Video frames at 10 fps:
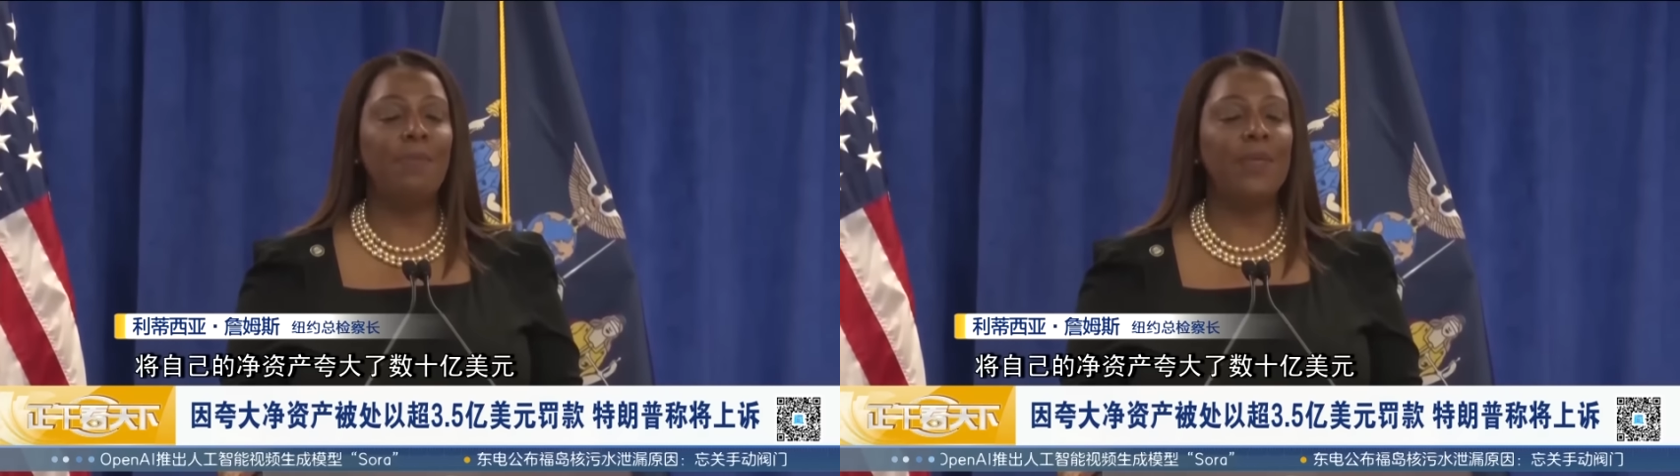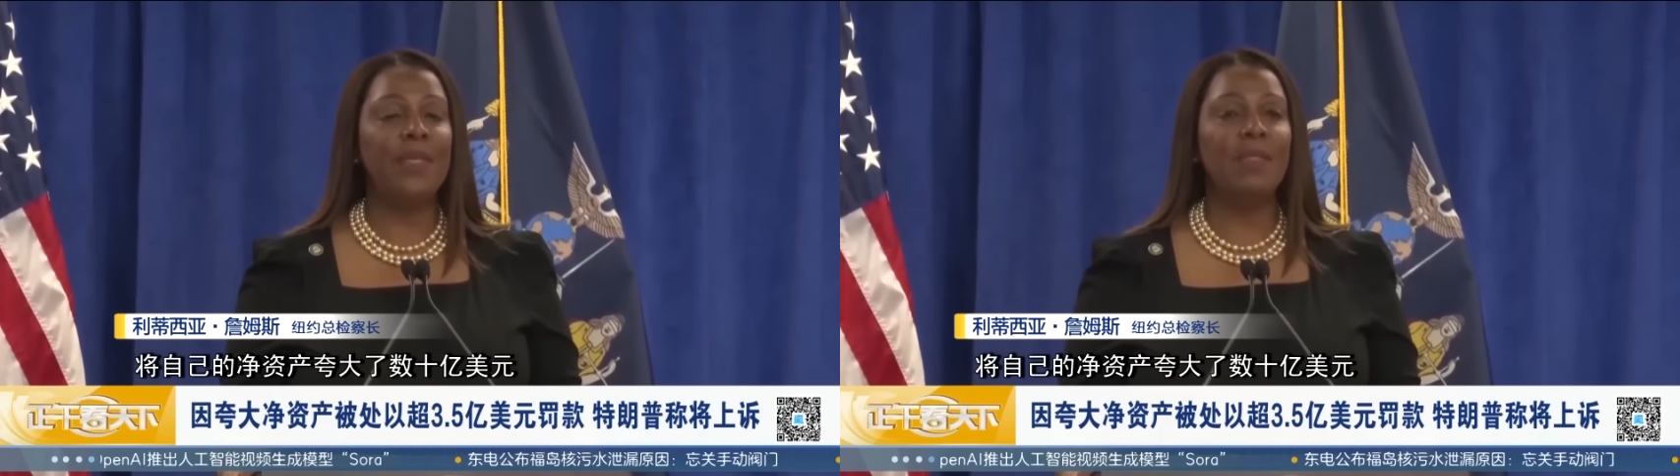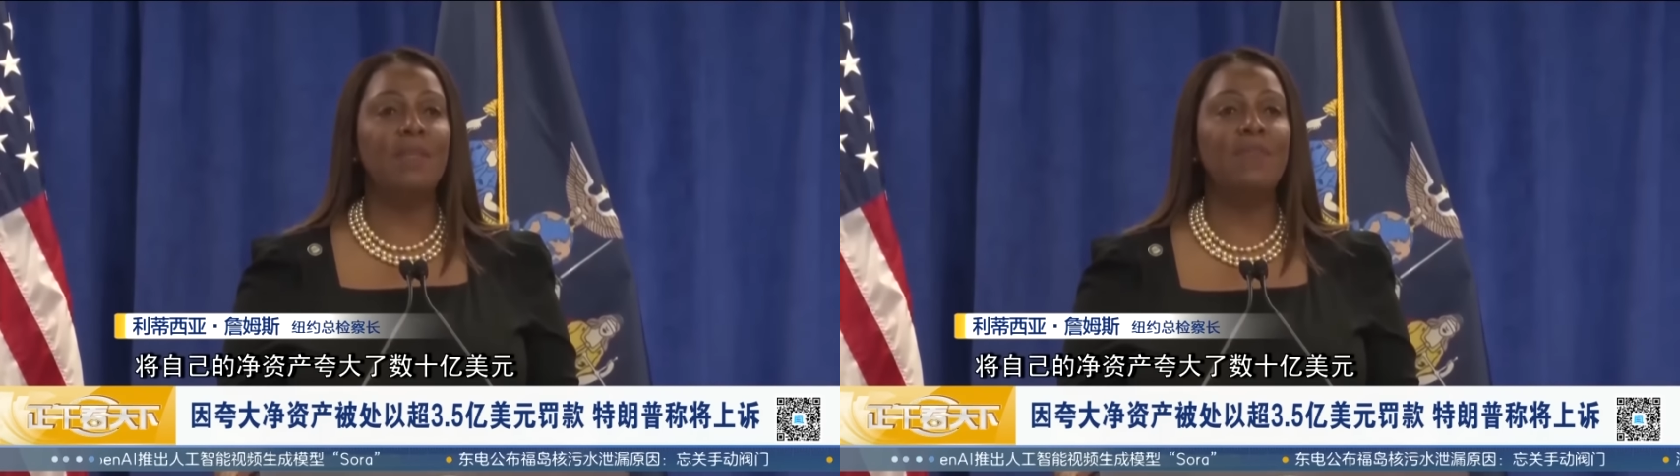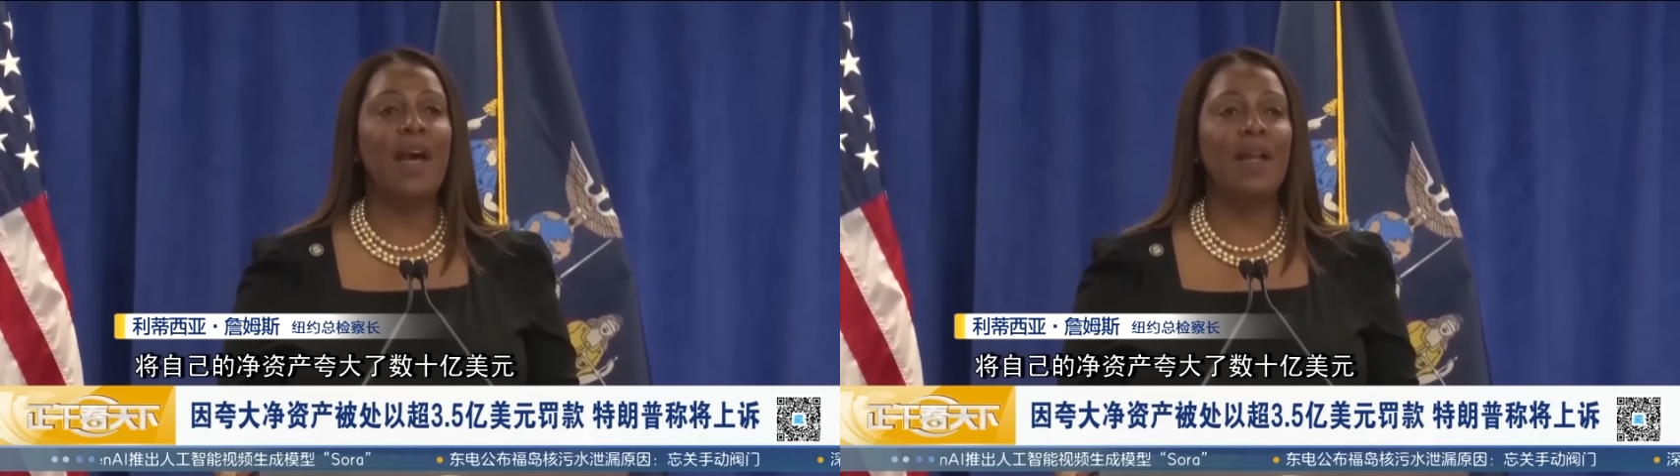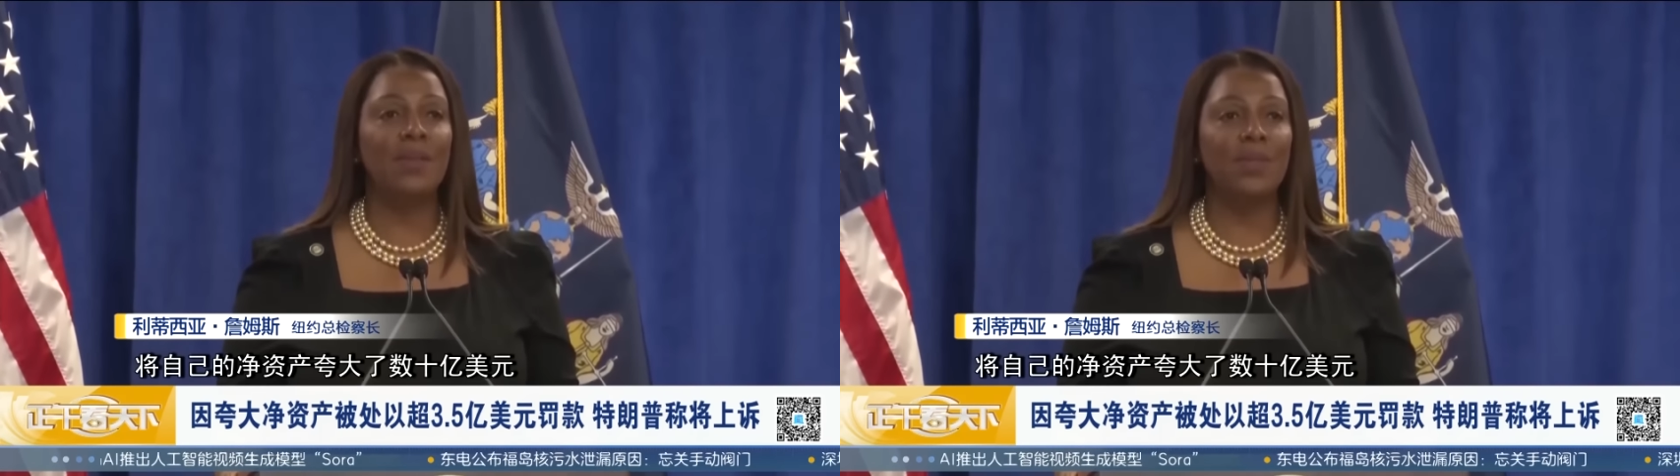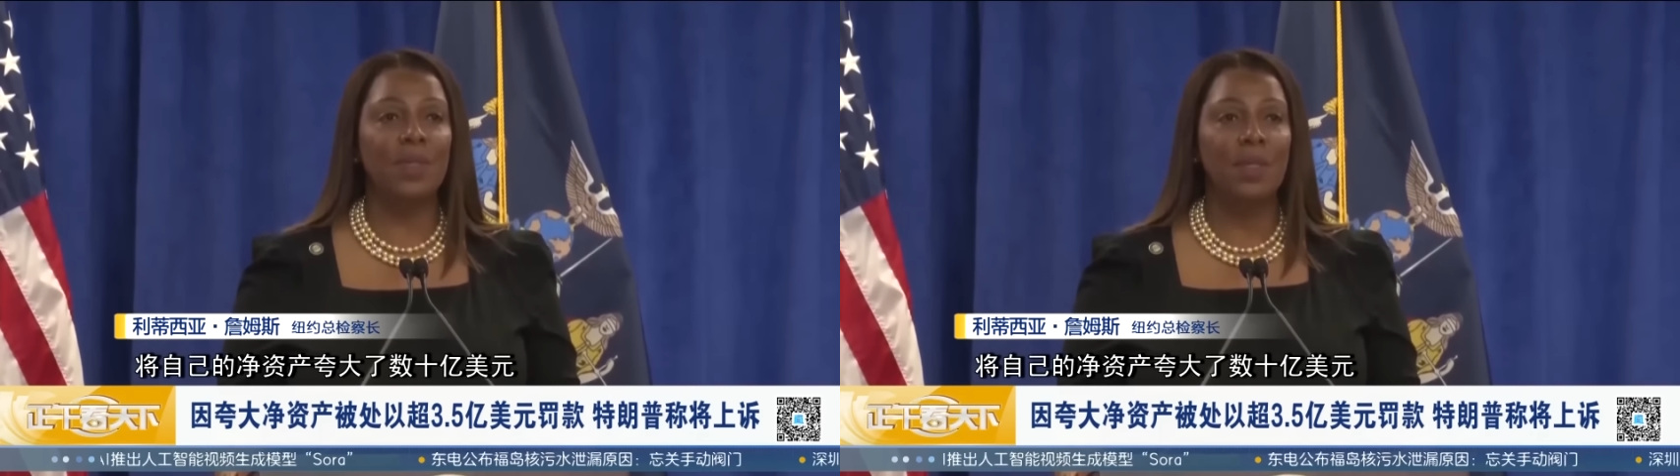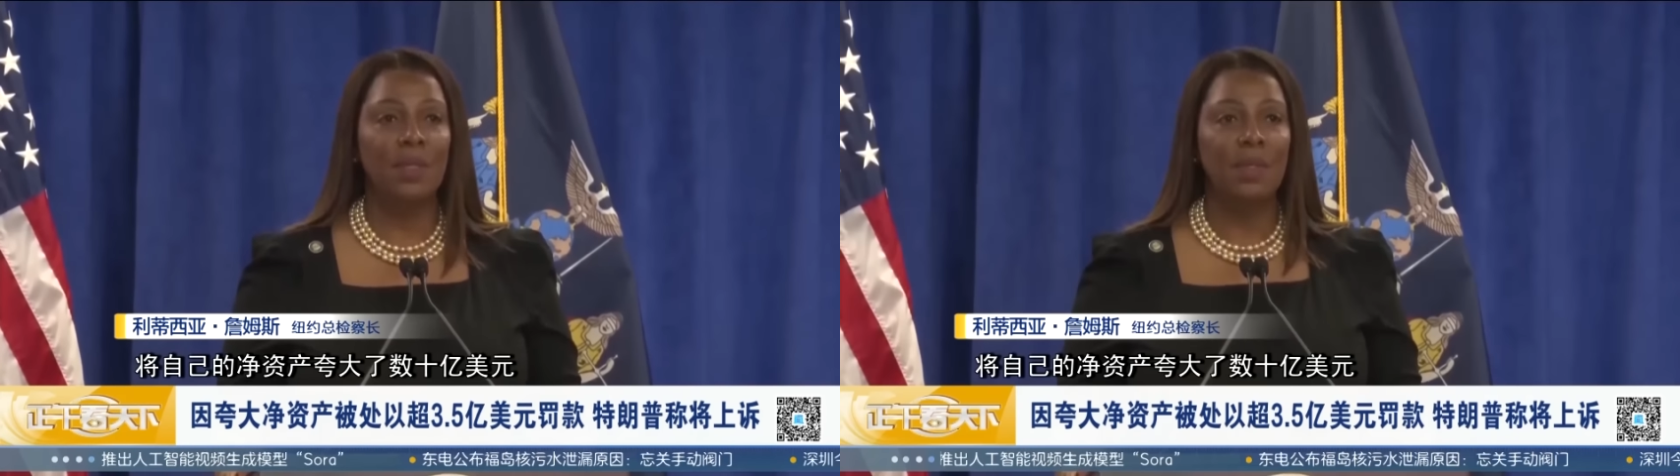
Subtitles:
billions of dollars